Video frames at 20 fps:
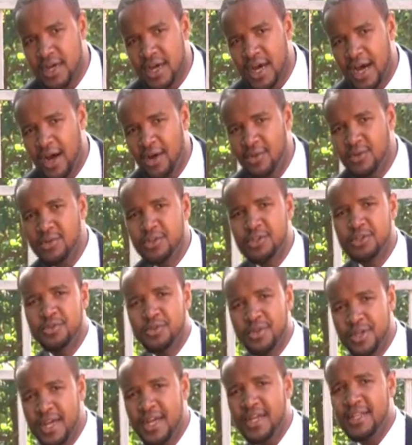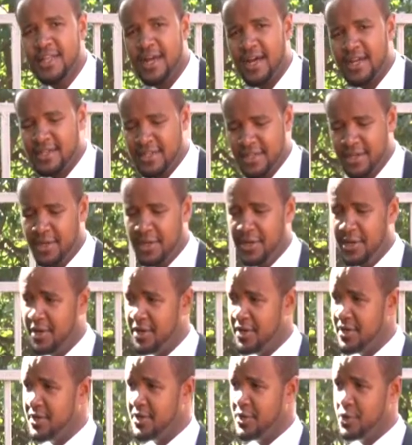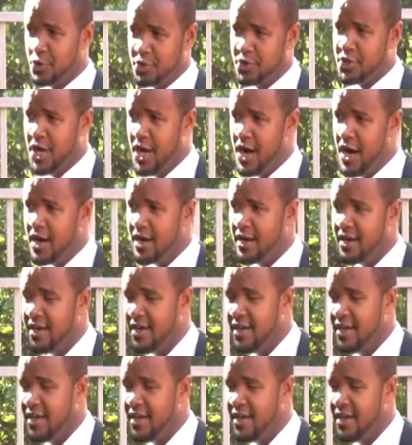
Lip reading: How did you get that good car?